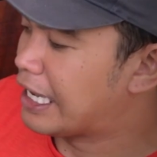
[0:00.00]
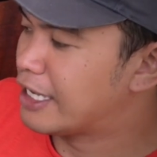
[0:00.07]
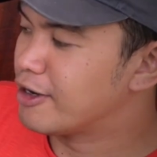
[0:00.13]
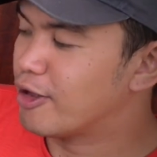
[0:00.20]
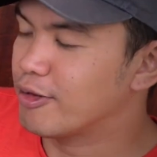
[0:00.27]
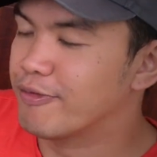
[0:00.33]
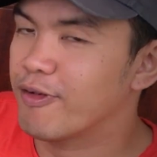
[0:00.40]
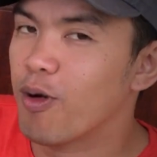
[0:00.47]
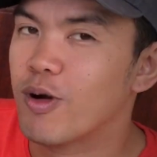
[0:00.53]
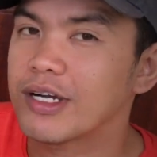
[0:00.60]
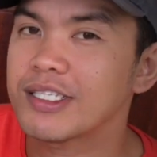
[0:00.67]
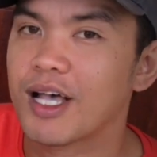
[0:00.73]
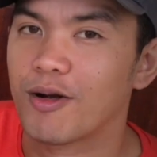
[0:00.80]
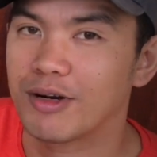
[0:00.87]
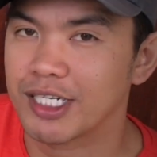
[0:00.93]
And of
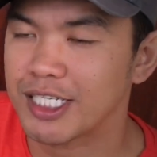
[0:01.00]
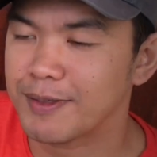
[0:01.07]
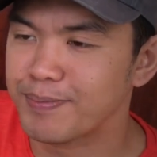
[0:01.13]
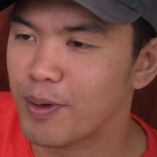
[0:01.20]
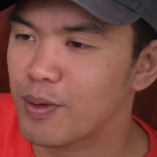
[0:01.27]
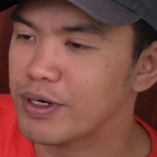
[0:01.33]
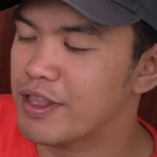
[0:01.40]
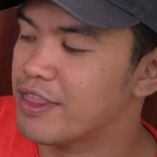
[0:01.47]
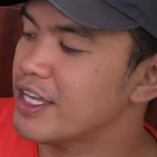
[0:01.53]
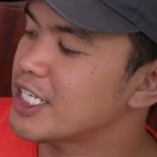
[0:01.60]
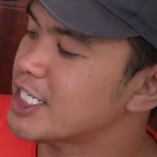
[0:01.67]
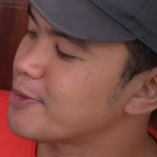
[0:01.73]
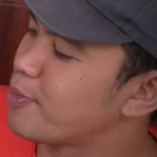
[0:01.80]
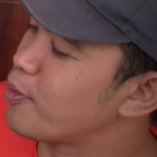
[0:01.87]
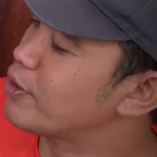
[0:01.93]
course, our spoon,
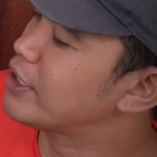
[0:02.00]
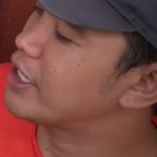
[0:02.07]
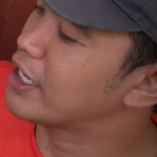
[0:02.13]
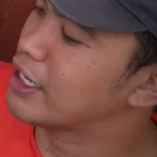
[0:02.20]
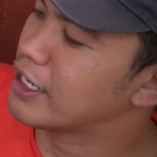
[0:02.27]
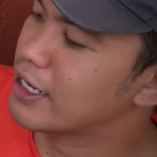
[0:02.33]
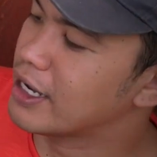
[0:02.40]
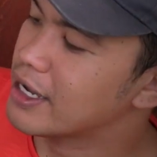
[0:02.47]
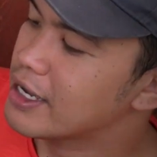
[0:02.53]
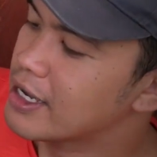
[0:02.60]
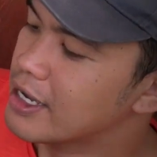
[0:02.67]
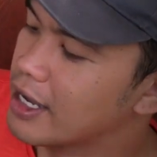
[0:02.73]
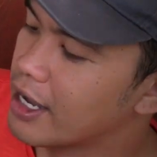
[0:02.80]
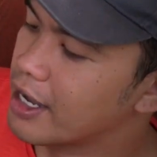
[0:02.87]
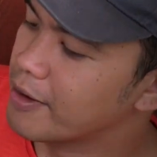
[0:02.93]
this spoon can
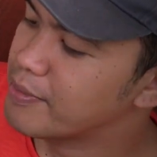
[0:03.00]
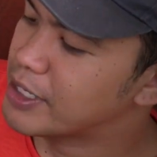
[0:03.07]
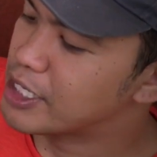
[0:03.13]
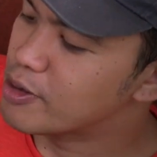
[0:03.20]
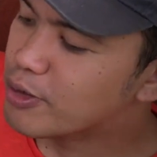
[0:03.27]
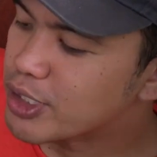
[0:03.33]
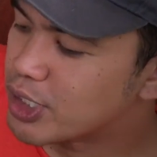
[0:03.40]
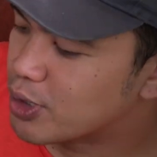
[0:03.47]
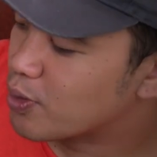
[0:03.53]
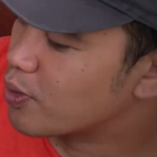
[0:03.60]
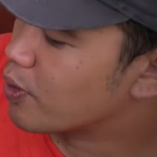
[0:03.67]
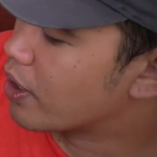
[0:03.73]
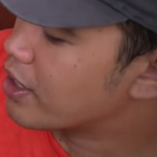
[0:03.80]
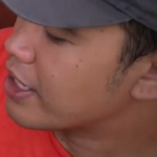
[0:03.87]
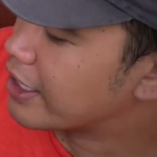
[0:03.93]
be used
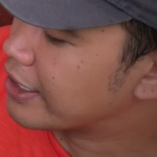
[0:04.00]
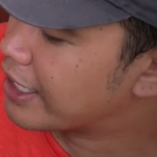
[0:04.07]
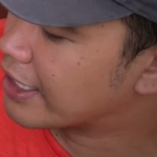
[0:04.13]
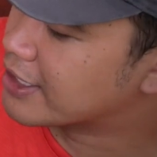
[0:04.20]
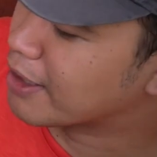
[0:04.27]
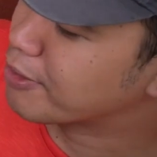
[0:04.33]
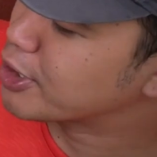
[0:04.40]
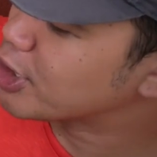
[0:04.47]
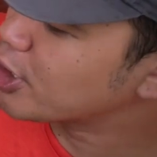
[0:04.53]
to get some